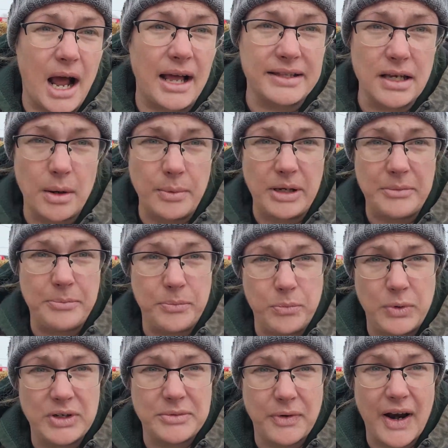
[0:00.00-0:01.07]
I thought we'd
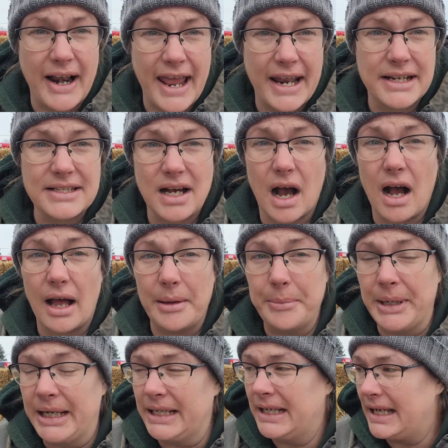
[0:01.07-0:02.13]
run out of
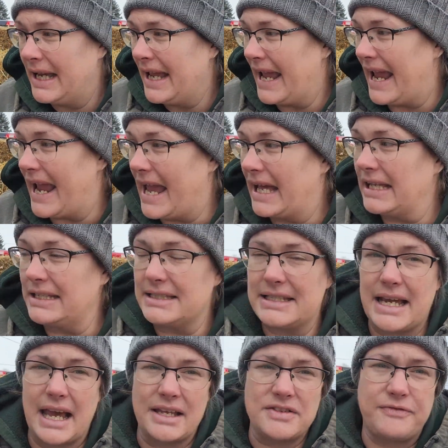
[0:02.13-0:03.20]
time,
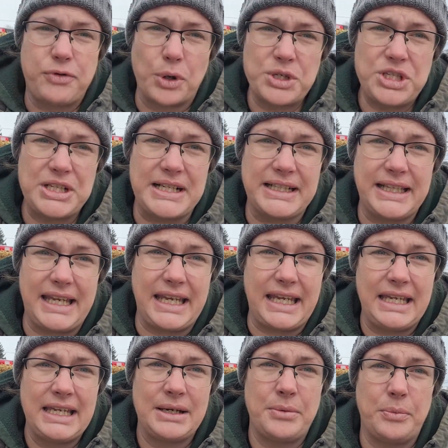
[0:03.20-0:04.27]
and
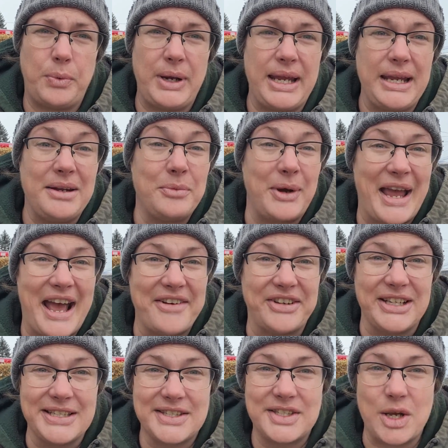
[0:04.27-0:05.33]
fortunately, we haven't.